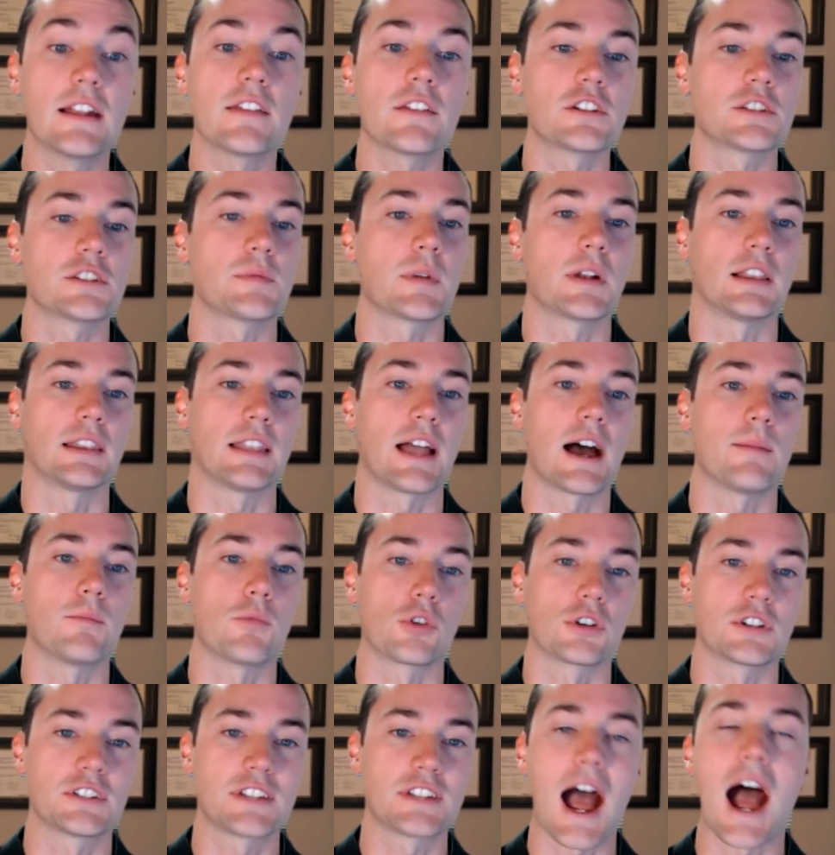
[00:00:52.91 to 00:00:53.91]
There's been a lot
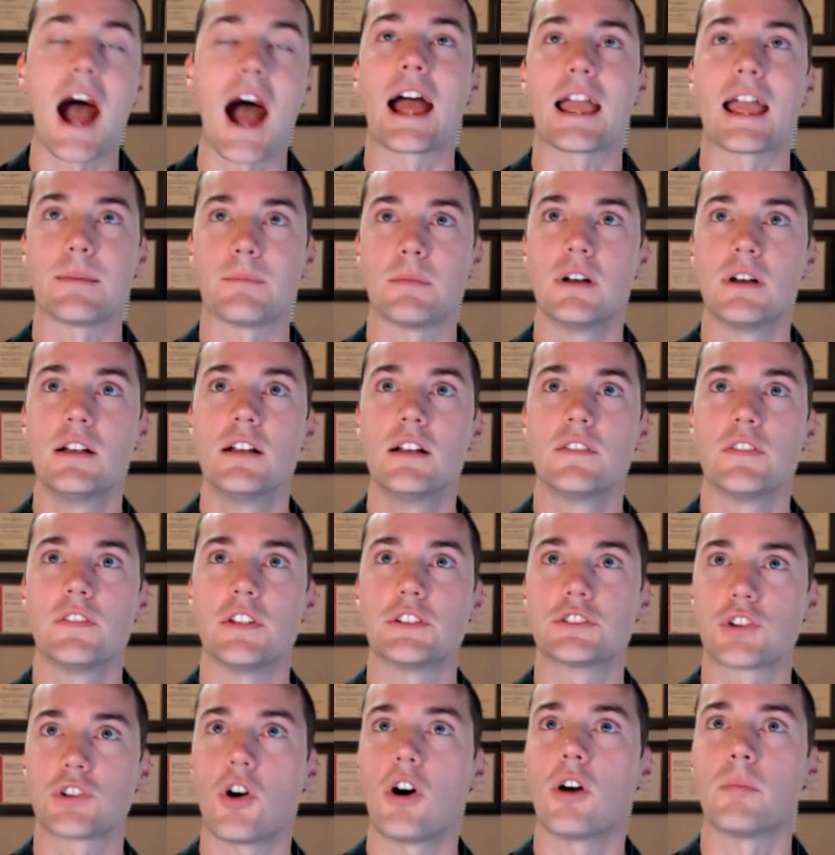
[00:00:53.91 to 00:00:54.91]
more time
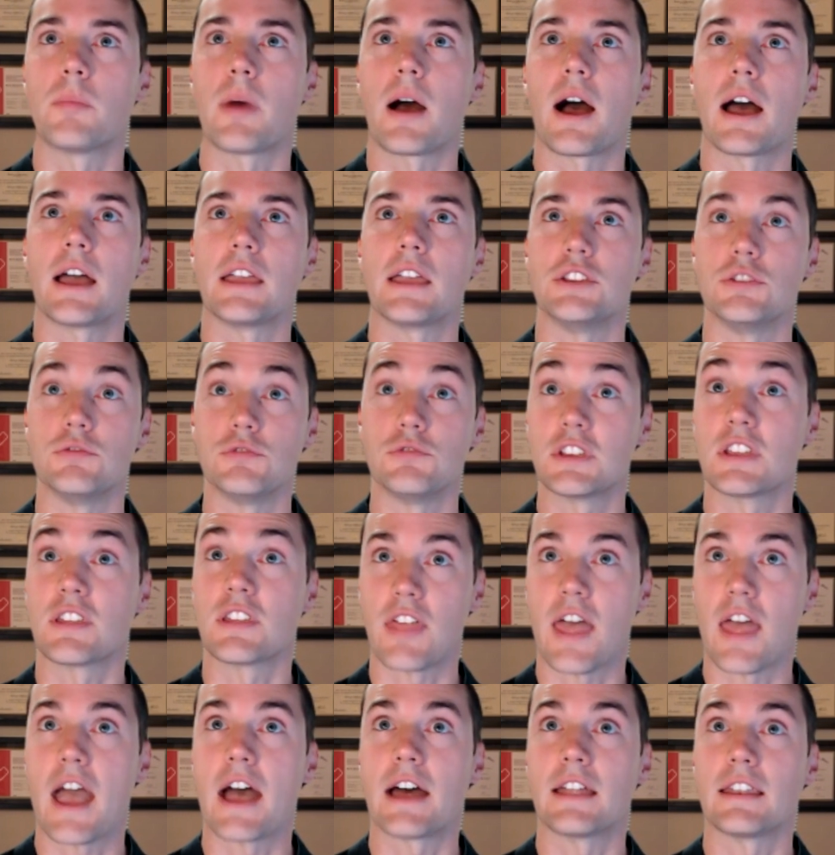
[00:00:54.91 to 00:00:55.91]
that's gone by using
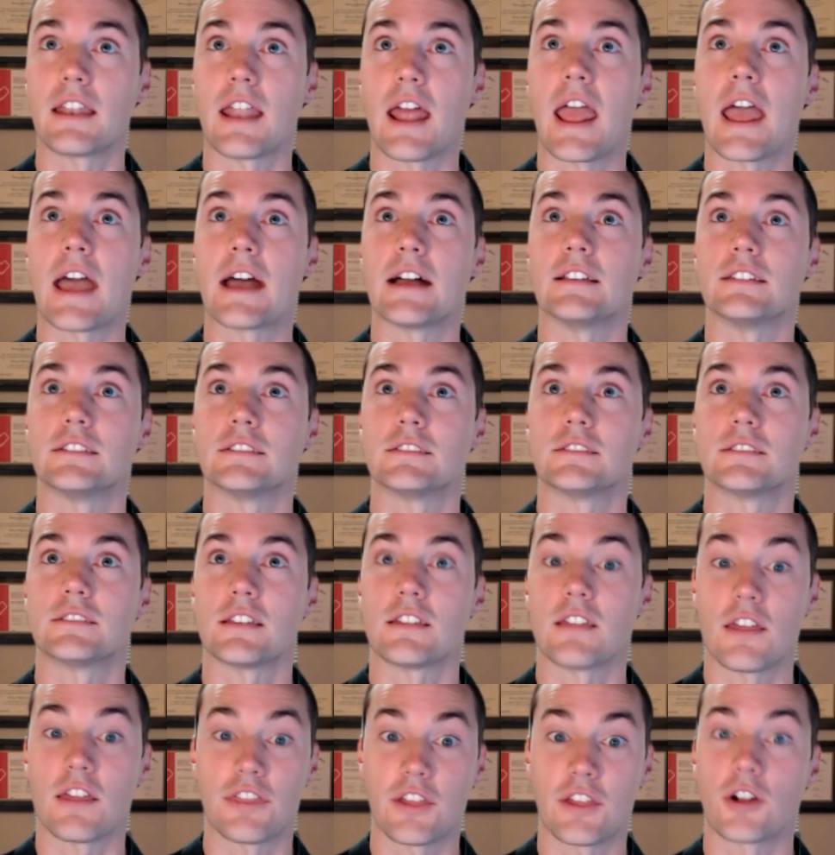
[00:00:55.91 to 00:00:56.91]
that as
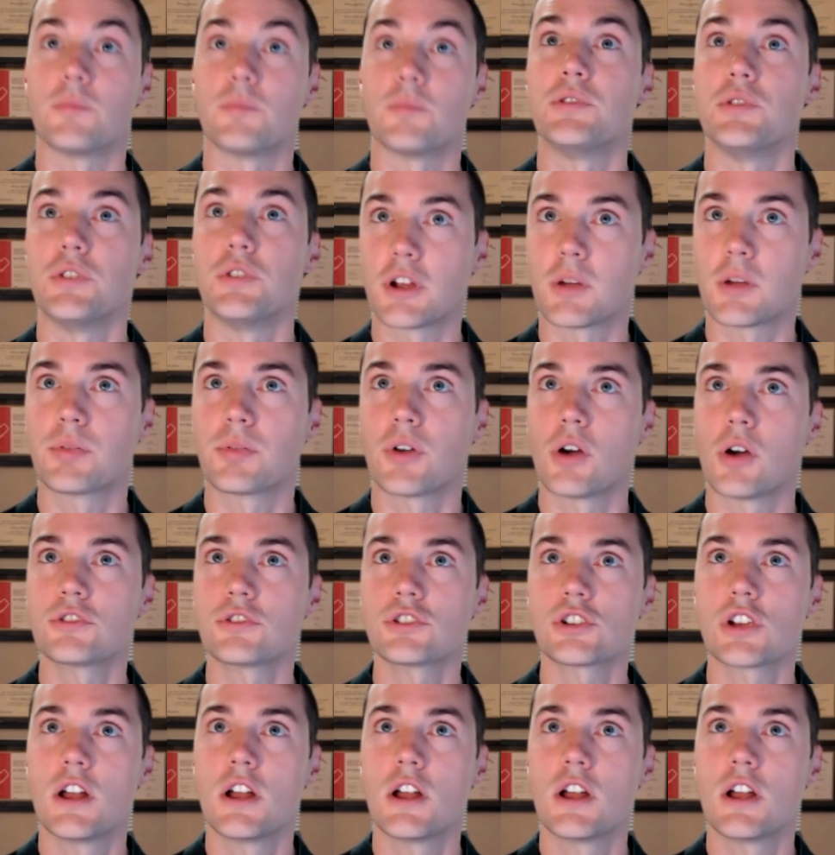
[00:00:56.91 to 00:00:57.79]
a therapeutic approach.